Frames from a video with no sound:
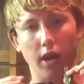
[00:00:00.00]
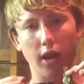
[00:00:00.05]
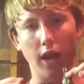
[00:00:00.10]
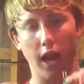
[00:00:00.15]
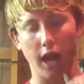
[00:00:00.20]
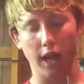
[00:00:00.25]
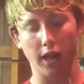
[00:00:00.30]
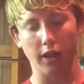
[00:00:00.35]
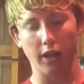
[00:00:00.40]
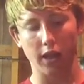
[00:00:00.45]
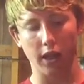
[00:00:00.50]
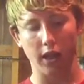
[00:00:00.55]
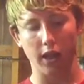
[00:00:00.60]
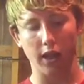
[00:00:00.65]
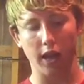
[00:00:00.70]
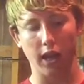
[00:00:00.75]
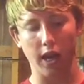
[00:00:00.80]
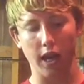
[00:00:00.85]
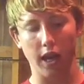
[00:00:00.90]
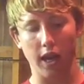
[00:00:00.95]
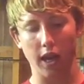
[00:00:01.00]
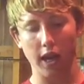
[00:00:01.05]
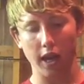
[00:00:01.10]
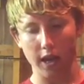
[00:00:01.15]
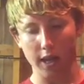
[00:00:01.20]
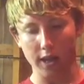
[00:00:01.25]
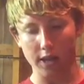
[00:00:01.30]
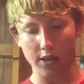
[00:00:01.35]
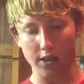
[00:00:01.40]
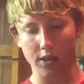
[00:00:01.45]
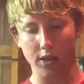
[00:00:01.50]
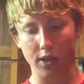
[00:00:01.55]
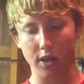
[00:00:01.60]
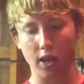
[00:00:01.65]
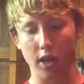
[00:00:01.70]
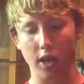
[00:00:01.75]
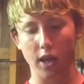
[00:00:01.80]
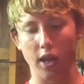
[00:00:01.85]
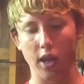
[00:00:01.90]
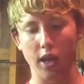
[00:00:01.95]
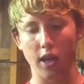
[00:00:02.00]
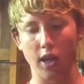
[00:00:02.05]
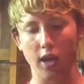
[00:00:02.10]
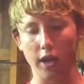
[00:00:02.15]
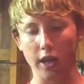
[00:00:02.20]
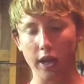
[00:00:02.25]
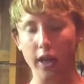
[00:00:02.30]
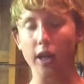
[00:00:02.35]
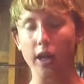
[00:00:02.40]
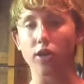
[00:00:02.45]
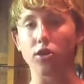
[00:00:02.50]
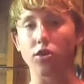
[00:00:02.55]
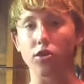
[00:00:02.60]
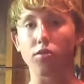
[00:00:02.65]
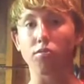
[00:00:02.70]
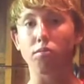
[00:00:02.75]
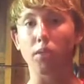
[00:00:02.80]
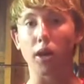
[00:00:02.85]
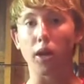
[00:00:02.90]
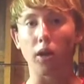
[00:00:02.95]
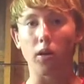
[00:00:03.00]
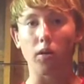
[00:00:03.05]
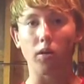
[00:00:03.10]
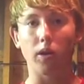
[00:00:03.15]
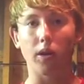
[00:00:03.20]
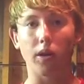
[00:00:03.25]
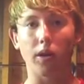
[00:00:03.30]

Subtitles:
acting as an injured minnow,